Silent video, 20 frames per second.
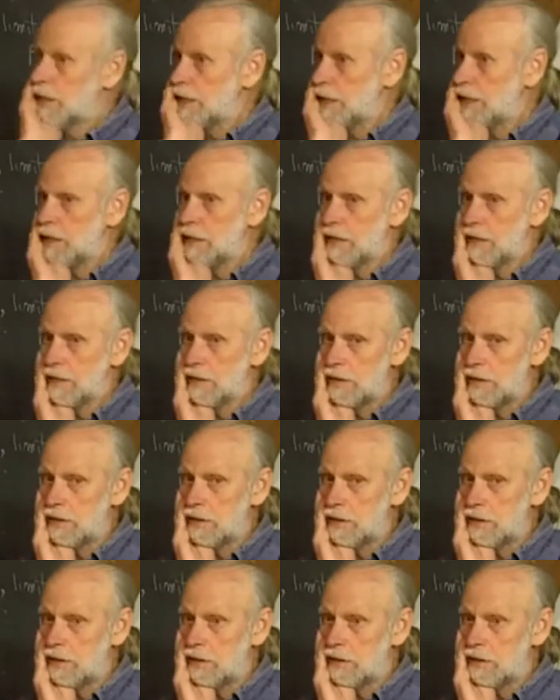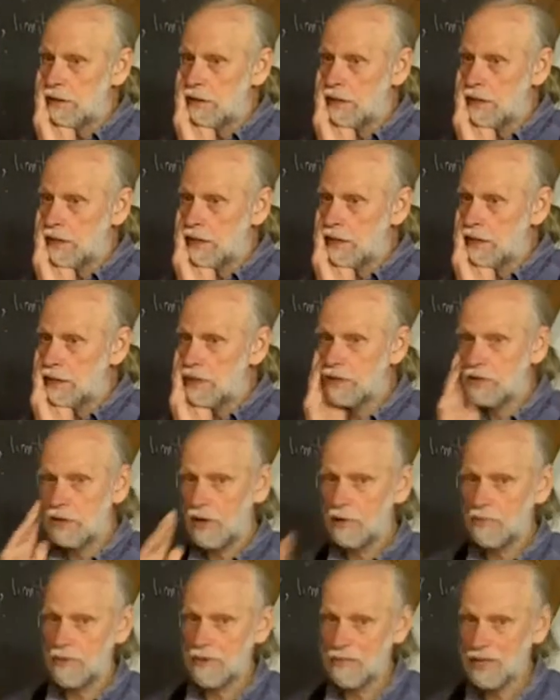Uh, uh, he
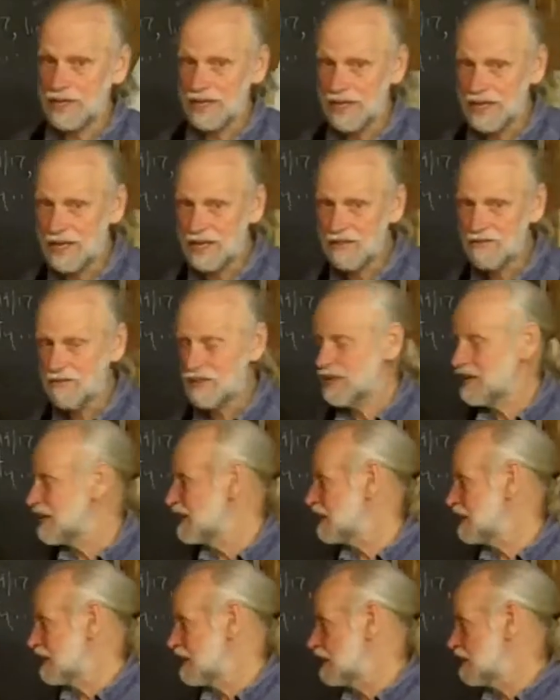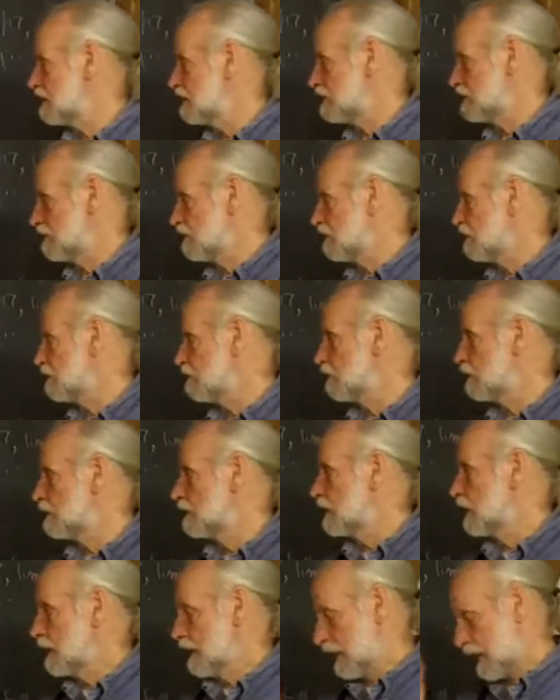thought maybe eerie. He, he didn't know.
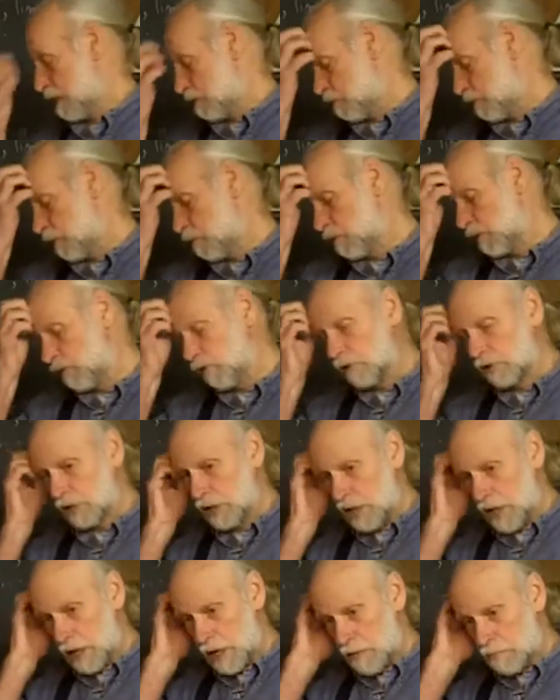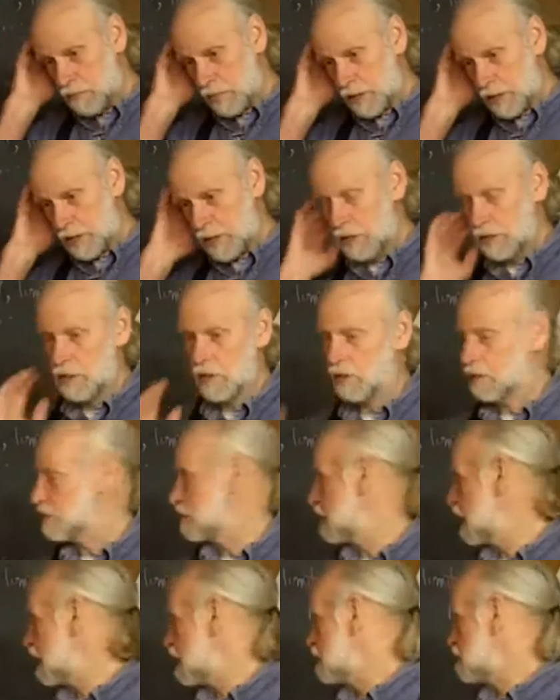And when we looked it up, it, it
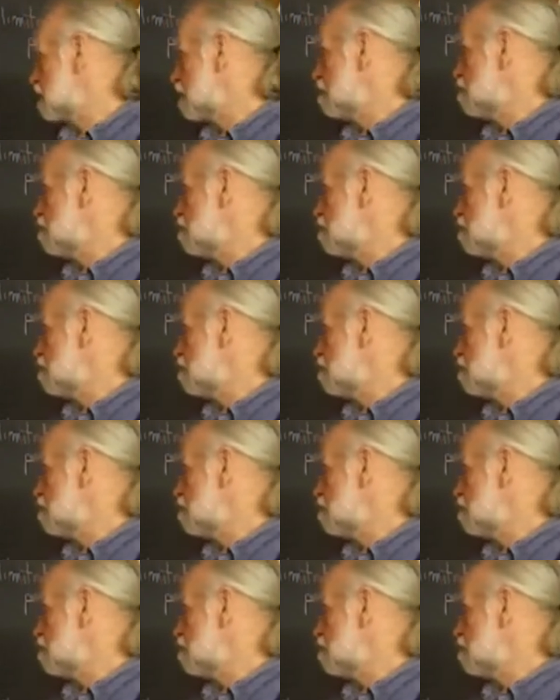said it's